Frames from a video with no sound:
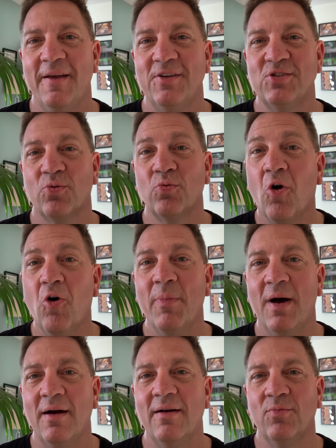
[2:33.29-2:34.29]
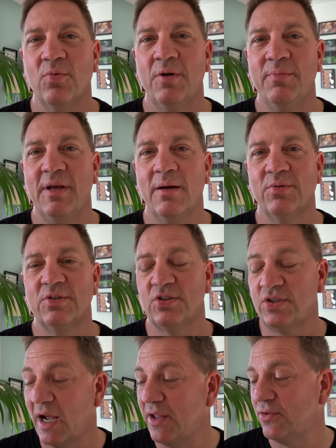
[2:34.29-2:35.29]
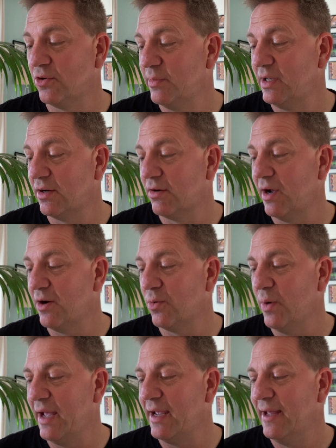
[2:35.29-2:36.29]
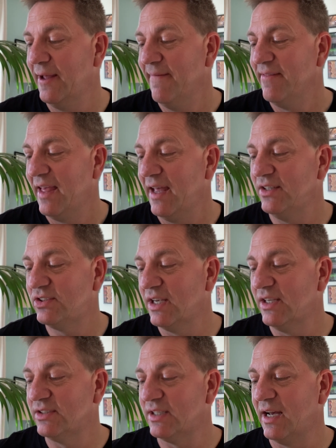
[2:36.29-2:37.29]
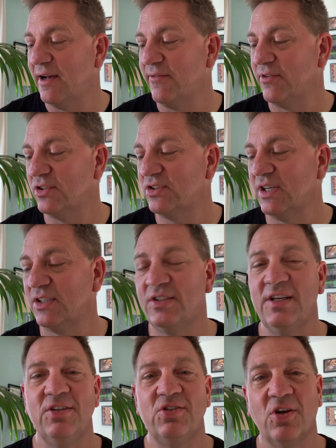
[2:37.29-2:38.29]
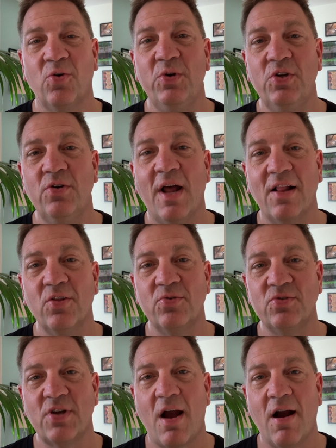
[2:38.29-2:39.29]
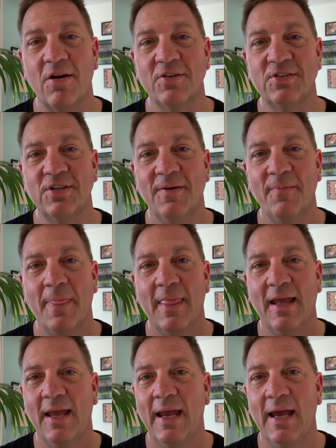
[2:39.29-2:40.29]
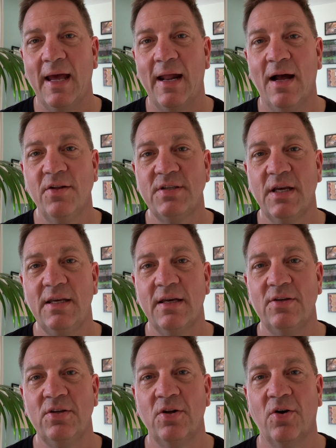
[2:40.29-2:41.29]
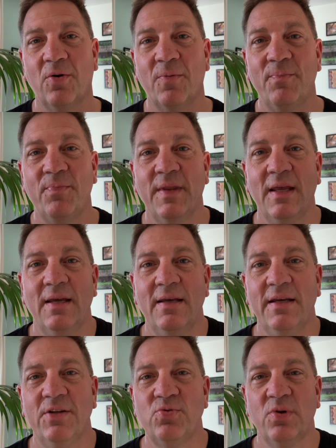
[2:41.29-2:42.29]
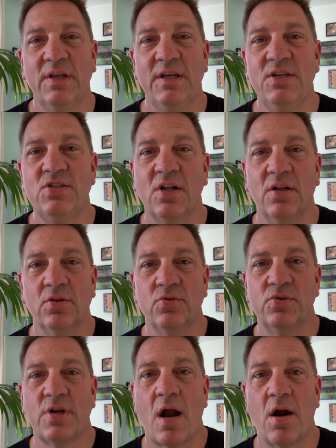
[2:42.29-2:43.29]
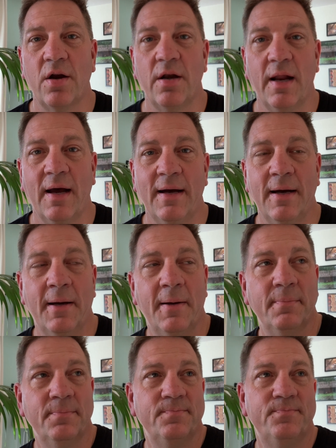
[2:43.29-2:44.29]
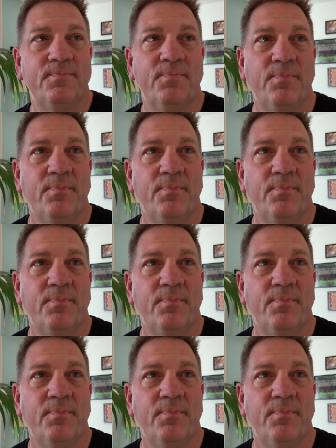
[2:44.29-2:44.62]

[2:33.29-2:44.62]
his aroma would be able to shine through me in a greater way. And he says, uh, verse 16, so we do not lose heart. And I'll tell you, you know, it's really easy to lose heart. Um,